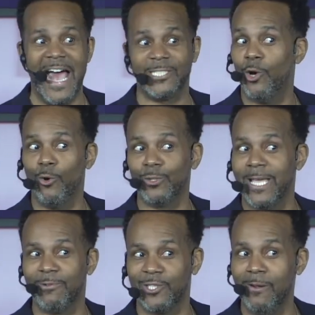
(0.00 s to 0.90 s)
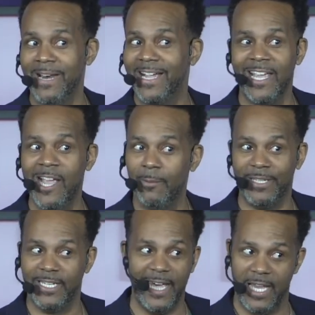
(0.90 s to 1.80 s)
that's a whole separate sermon. I can't help you
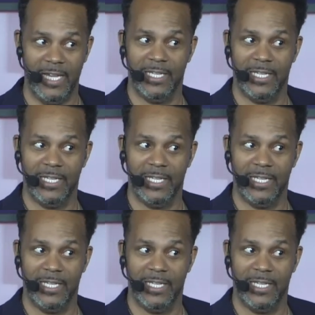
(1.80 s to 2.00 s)
today.